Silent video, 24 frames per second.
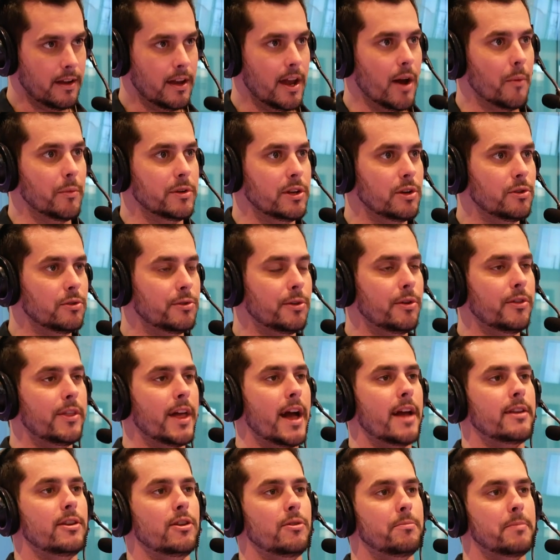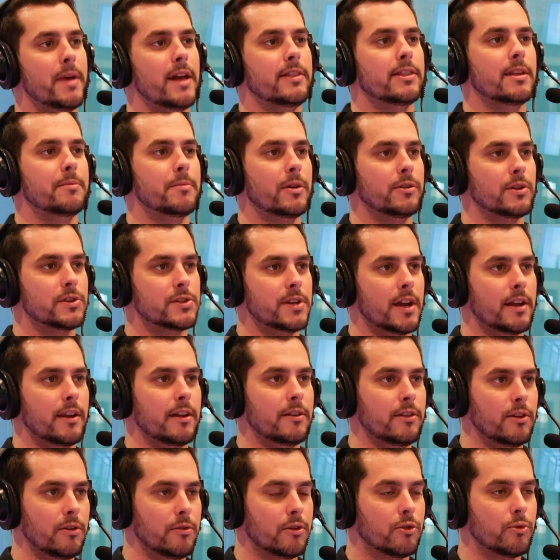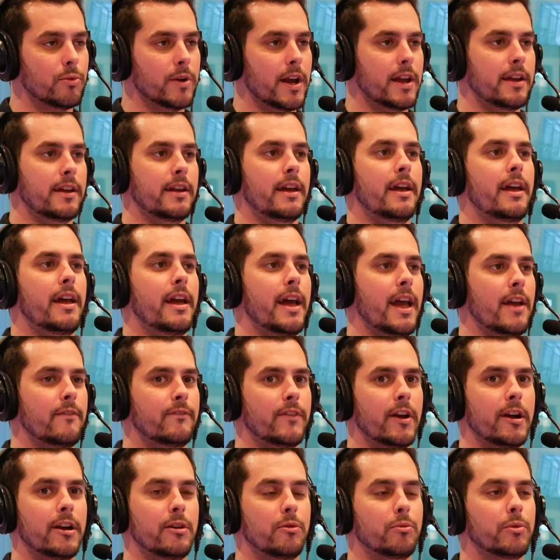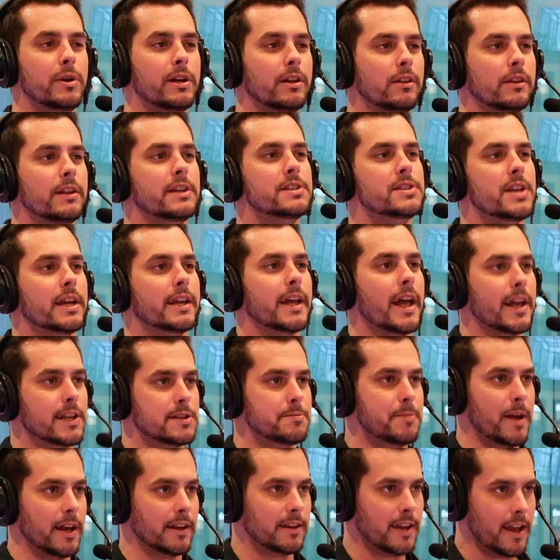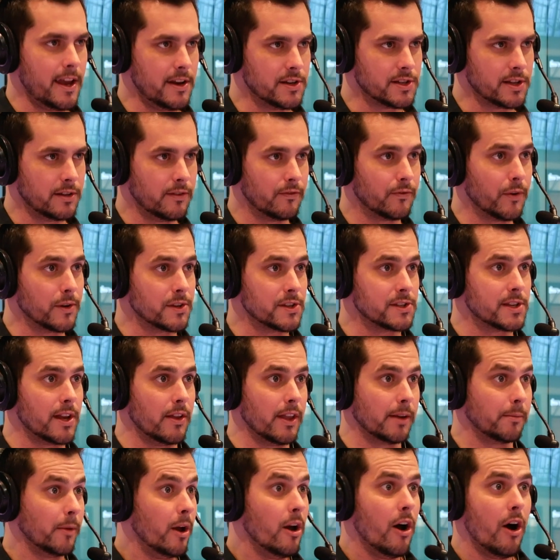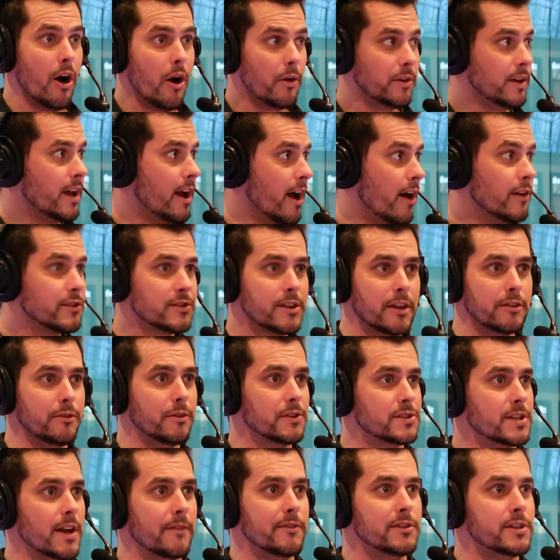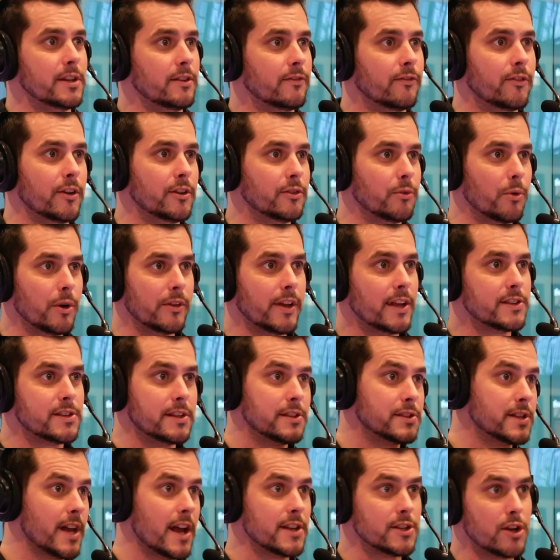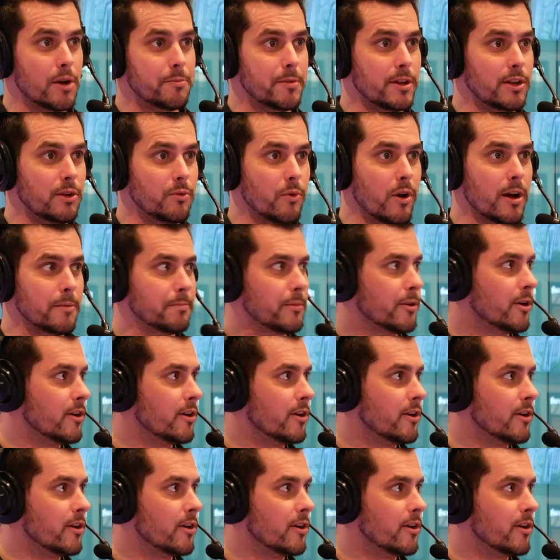And when you do that and you make them understand it, you create a very realistic expectation versus telling, oh yeah, I'll sell you a 17-foot door. That's the size opening you want.